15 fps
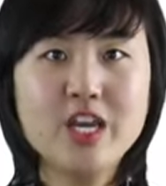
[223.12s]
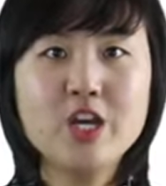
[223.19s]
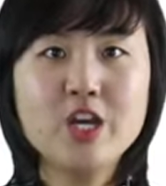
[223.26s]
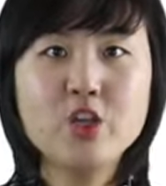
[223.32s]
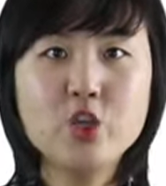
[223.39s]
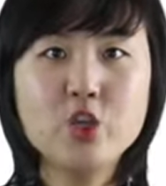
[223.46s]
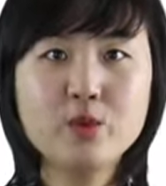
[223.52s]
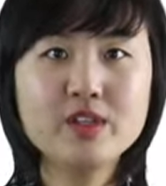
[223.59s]

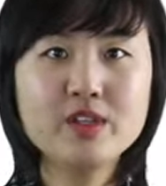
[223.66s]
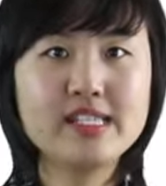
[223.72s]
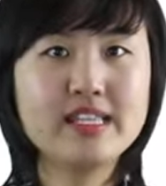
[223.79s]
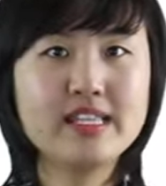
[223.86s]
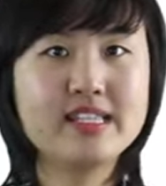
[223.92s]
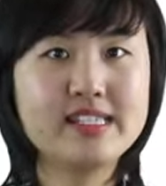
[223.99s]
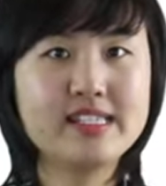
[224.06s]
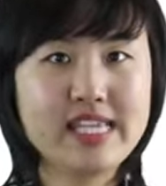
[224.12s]
You will see
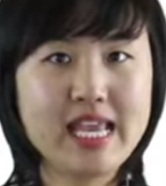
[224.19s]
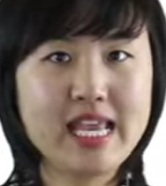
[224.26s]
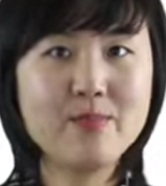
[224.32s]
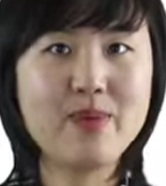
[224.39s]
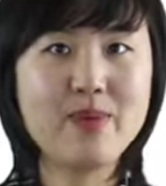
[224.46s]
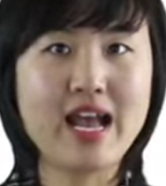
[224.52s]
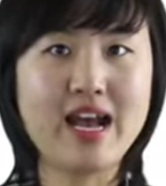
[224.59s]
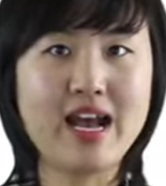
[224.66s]
the same
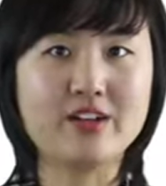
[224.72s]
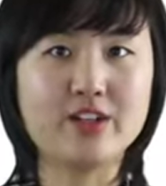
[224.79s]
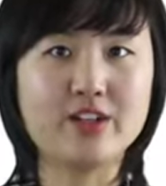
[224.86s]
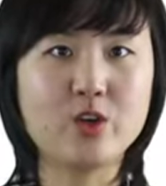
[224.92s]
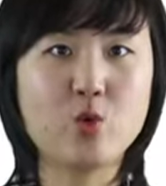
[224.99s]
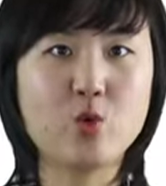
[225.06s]
pattern